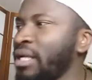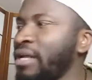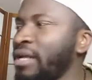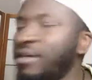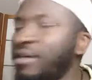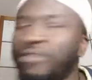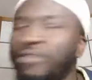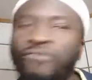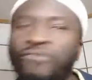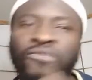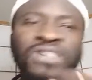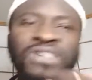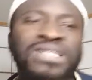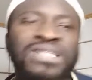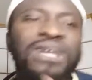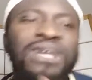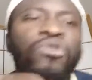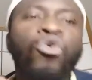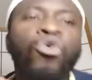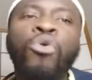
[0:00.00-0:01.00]

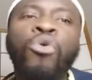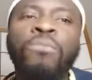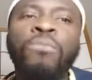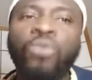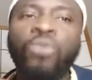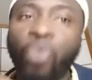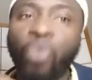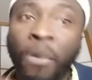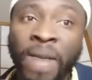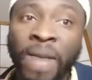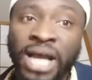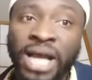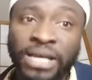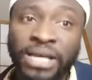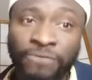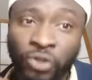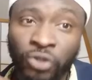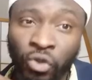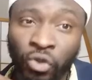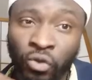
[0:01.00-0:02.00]
Fazaruhum wama
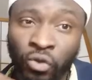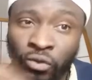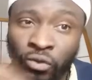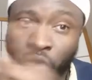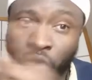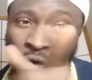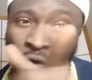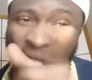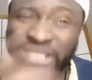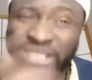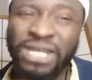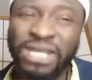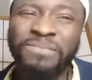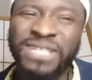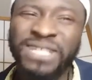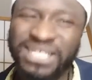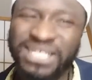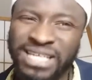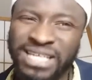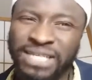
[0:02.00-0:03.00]
yafturun. Quran chapter
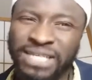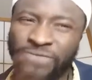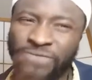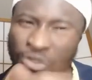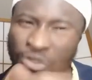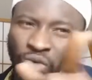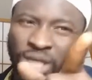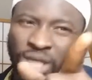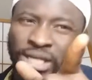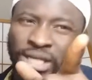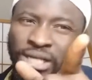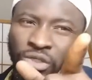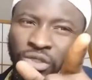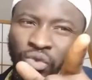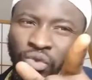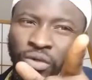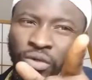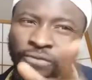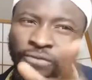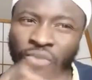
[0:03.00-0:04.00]
6 verse 112.
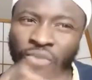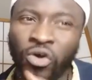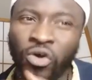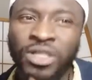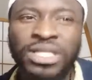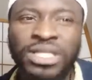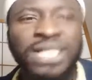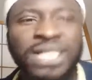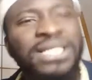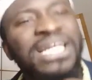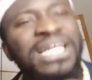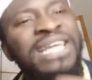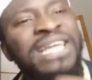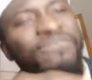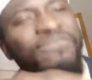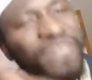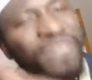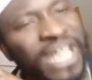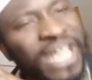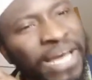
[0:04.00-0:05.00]
God says, leave
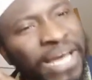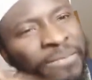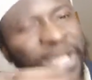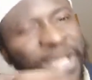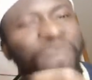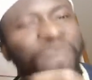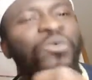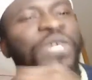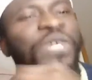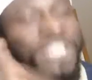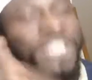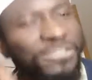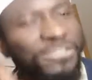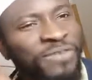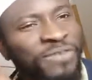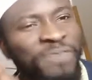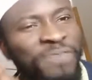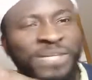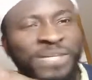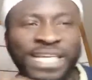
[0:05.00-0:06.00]
them and what they
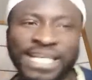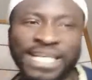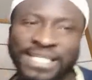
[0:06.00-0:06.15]
fabricate.